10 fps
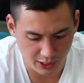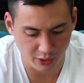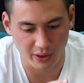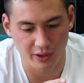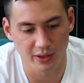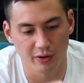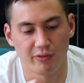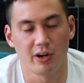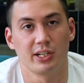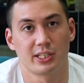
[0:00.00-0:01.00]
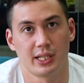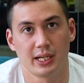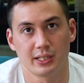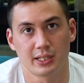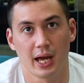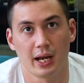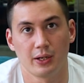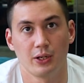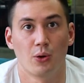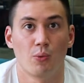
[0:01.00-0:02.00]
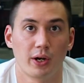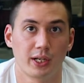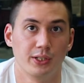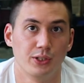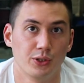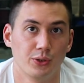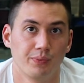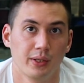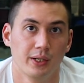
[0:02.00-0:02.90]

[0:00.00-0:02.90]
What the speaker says: There are various things that one can do.